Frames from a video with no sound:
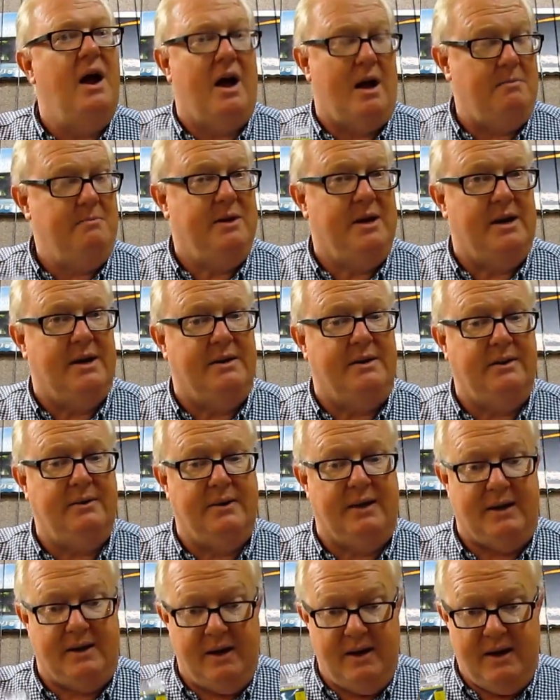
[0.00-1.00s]
I'm going to do
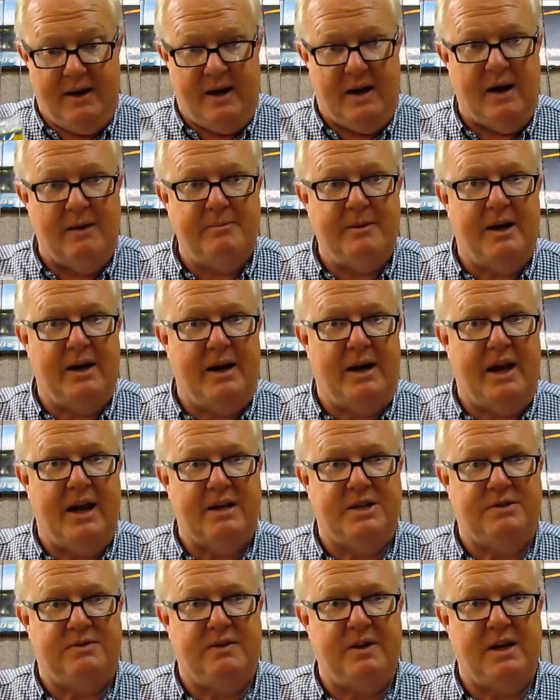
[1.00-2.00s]
it and I'm going to
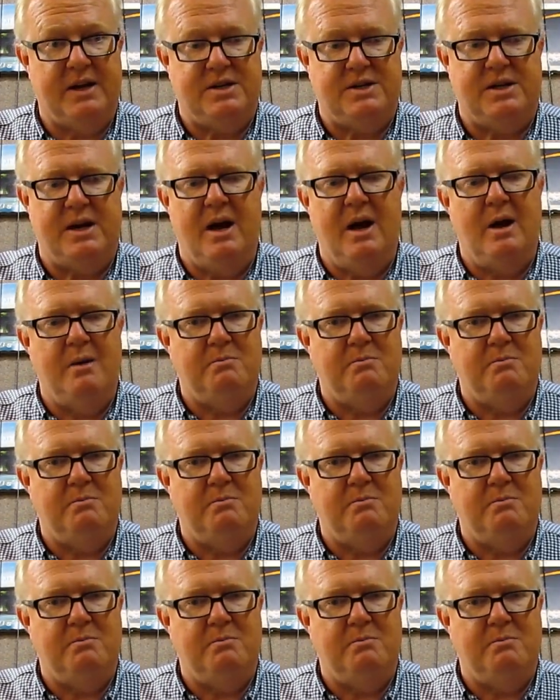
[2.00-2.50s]
catch fish.